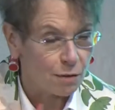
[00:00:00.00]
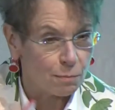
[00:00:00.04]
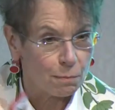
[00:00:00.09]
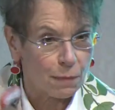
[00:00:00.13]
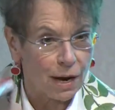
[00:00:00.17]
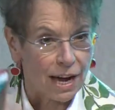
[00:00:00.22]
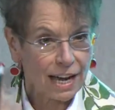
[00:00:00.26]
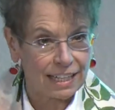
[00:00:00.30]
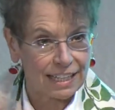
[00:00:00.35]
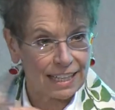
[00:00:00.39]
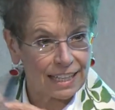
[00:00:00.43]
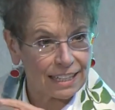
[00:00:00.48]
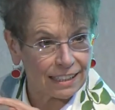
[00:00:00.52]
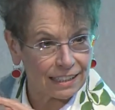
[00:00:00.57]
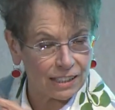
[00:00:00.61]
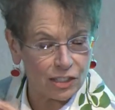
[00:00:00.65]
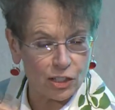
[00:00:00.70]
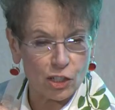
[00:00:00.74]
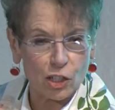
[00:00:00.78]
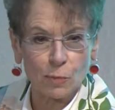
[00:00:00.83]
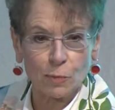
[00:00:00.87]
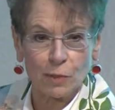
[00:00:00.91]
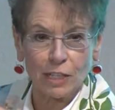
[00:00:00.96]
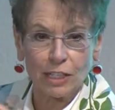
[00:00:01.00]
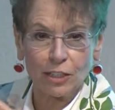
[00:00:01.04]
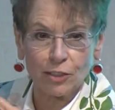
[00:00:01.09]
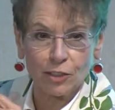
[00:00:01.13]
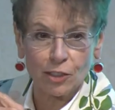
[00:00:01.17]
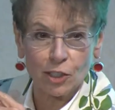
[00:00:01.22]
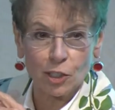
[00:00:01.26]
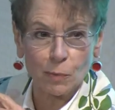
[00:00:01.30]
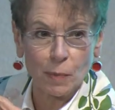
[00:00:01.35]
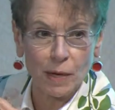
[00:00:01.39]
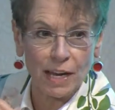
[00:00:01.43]
my English Springer
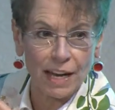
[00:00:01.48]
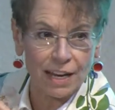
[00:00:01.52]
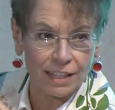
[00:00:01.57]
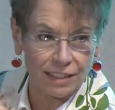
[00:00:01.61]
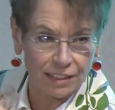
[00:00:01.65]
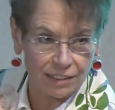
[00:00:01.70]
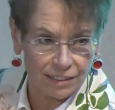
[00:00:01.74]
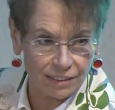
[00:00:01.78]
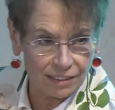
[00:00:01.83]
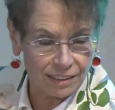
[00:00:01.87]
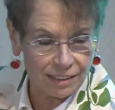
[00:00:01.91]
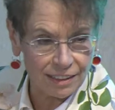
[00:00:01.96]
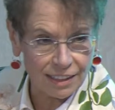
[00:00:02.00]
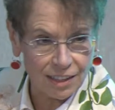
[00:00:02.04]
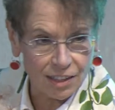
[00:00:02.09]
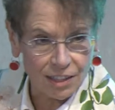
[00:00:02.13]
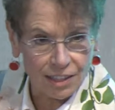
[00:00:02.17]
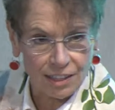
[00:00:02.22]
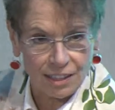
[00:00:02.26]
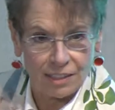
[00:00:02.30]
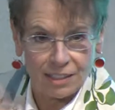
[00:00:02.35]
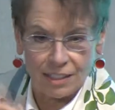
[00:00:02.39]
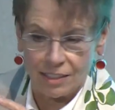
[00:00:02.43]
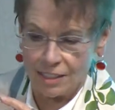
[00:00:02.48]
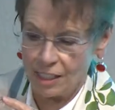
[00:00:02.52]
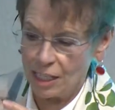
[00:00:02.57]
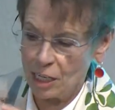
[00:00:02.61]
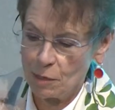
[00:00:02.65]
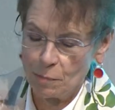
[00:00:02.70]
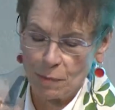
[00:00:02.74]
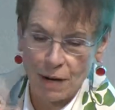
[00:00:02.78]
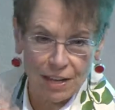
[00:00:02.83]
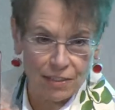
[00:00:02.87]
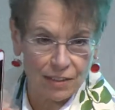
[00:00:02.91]
Spaniel
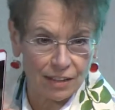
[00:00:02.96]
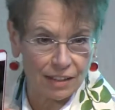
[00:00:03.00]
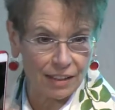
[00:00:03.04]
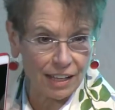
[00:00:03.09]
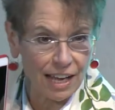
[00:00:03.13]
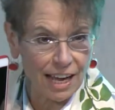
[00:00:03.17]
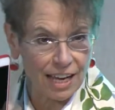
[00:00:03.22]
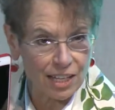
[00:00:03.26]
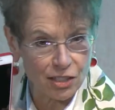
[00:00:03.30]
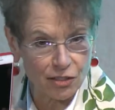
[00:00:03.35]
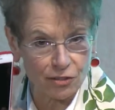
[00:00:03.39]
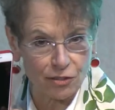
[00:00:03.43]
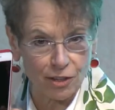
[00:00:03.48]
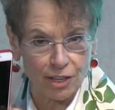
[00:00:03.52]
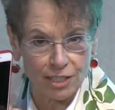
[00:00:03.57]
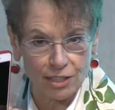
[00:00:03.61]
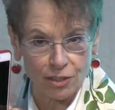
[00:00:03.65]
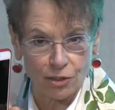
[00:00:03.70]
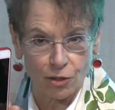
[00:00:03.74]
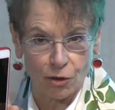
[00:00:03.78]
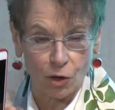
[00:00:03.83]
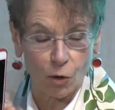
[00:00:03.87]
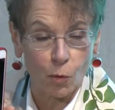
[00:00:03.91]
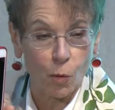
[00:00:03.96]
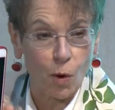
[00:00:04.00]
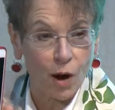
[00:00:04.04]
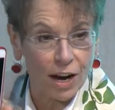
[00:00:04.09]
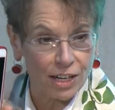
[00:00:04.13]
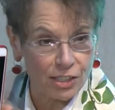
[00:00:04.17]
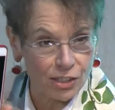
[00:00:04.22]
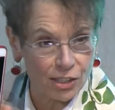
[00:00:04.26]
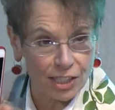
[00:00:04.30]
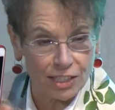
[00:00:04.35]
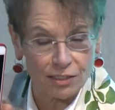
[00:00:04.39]
sitting by the glass front door
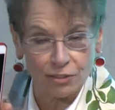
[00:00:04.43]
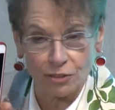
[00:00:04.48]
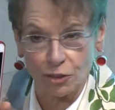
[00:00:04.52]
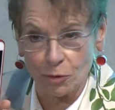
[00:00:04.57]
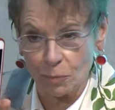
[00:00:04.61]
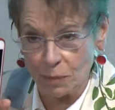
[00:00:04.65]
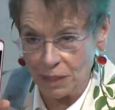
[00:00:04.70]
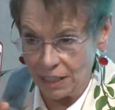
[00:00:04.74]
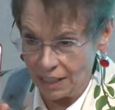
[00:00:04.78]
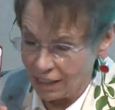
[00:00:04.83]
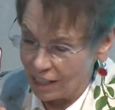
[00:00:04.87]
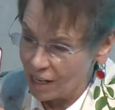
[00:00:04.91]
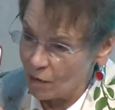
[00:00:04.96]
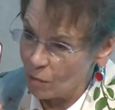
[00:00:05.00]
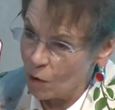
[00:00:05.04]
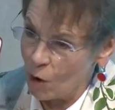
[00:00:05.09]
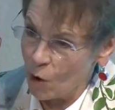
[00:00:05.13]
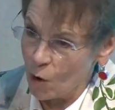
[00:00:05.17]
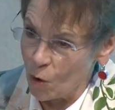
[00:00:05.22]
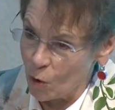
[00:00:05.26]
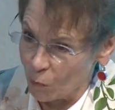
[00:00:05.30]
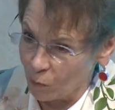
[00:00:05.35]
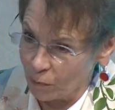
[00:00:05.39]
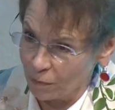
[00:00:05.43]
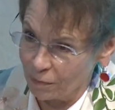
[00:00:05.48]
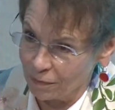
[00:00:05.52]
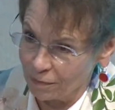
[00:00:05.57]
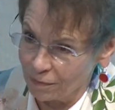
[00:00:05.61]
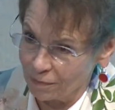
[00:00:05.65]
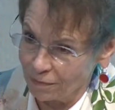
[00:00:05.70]
watching for me to come home.